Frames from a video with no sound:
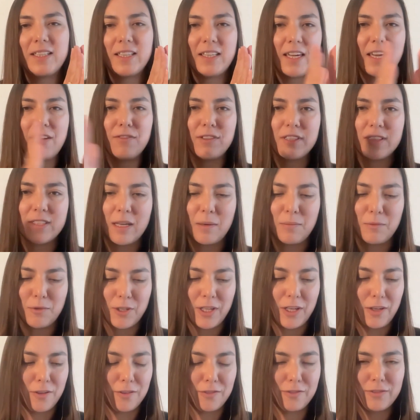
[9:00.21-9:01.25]
gave a summary
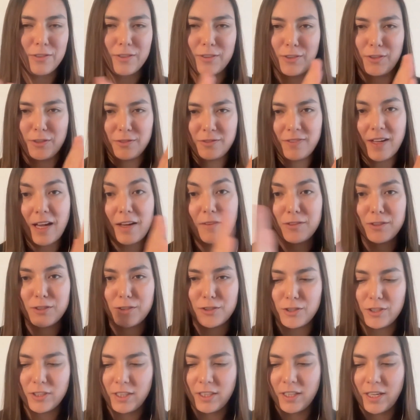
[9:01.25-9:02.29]
of your Fiverr
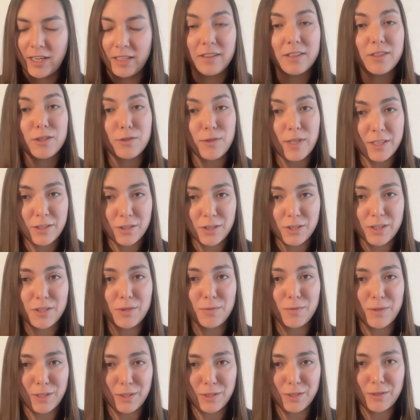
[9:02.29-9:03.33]
journey, and the strategy is
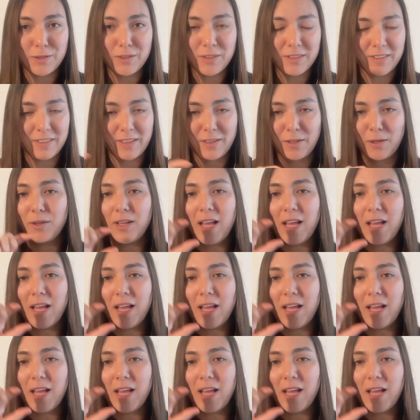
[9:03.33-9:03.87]
really good, the whole